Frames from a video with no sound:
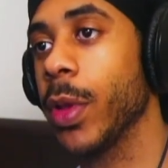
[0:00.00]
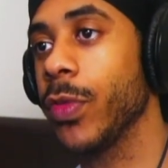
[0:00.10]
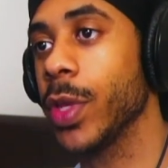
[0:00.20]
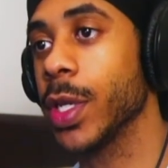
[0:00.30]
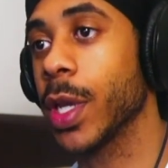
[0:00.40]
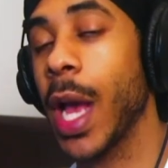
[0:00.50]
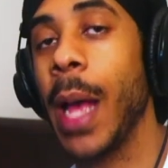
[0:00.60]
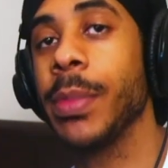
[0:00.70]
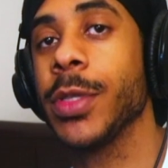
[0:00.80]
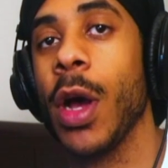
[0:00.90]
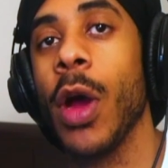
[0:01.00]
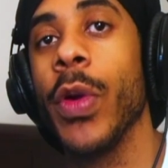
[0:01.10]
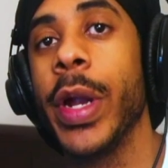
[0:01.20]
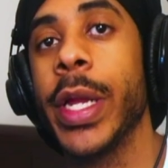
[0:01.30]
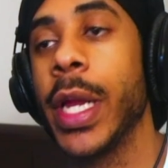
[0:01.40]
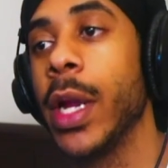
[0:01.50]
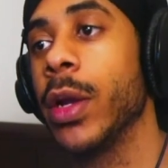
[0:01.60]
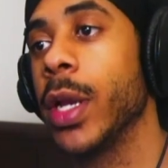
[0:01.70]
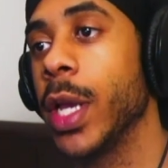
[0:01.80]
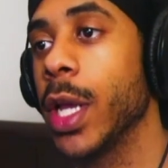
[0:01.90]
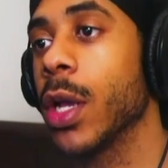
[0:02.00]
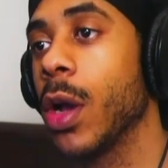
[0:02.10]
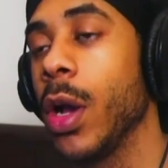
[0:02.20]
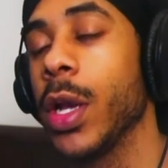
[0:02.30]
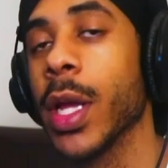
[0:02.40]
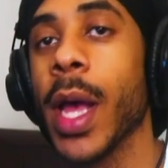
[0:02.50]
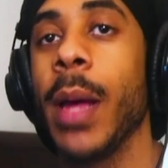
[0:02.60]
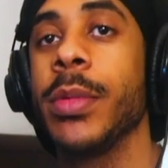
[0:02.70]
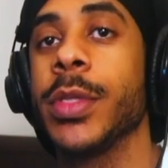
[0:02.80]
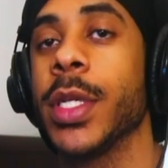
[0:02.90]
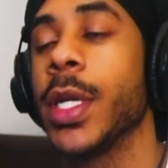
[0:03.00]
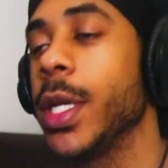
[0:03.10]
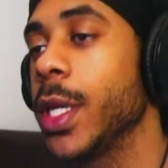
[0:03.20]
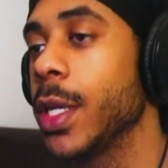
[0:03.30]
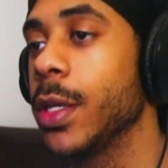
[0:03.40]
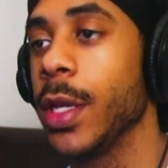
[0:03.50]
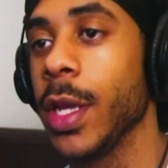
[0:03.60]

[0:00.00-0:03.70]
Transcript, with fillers: If the cops already there, the nigga called the cops and the nigga